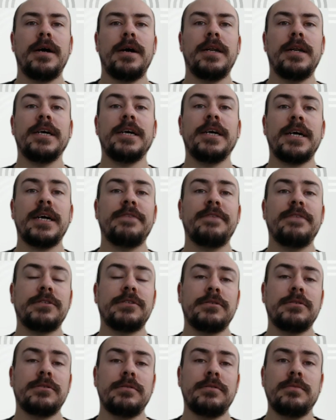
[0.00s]
And there you have
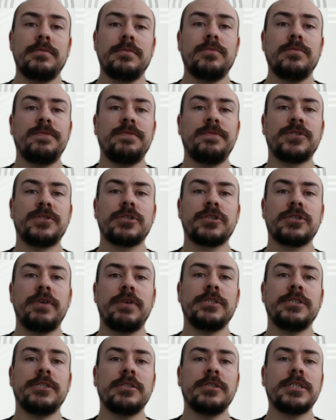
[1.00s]
it. We've
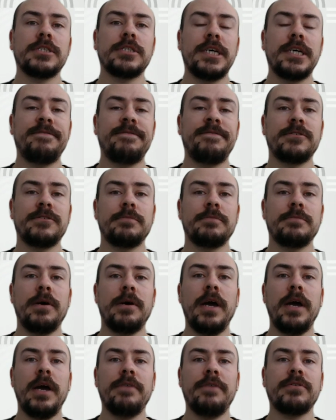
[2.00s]
scratched the surface
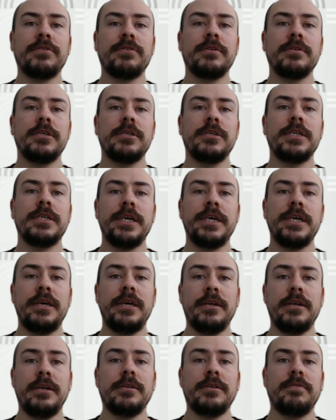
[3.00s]
about everything you'd
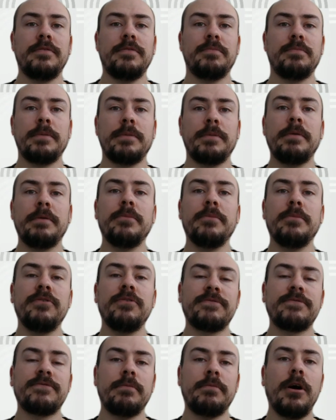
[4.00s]
need about
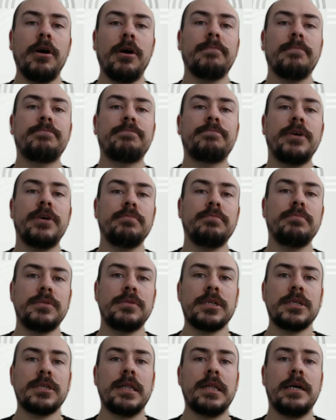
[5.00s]
moving from on-prem
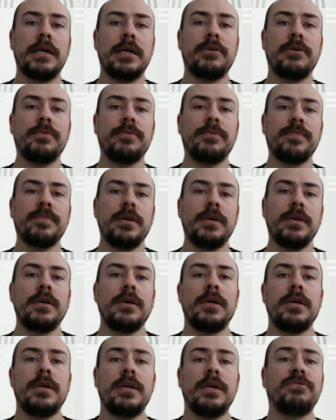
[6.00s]
to cloud.
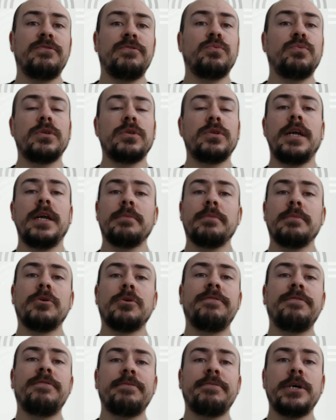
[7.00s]
If you would like
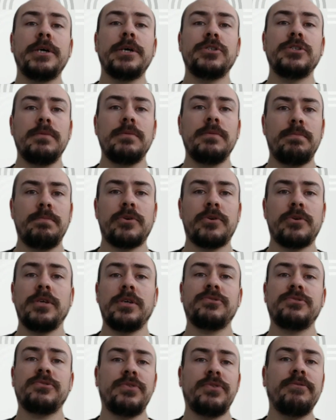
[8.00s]
more information,
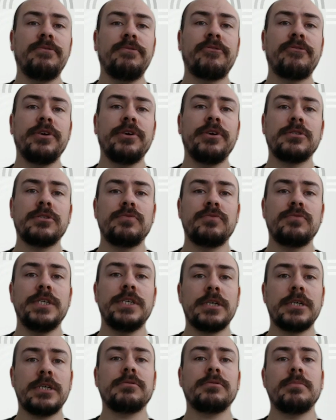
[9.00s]
please feel free to
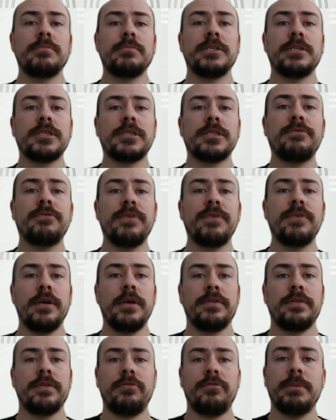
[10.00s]
reach out to myself
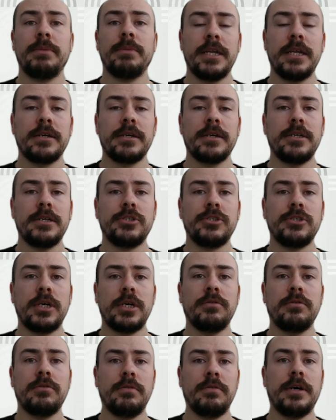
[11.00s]
through my LinkedIn
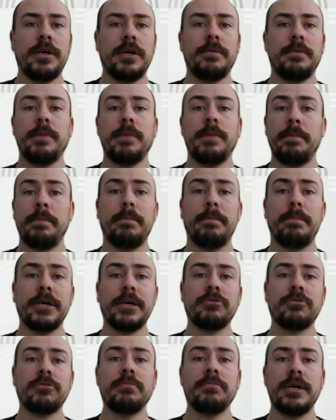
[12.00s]
channel at
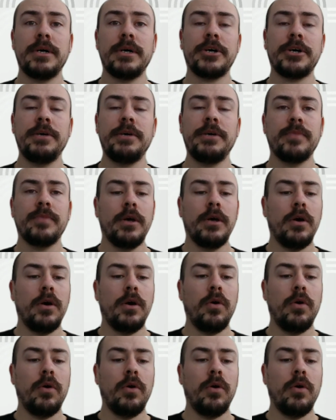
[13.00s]
Michael Markey,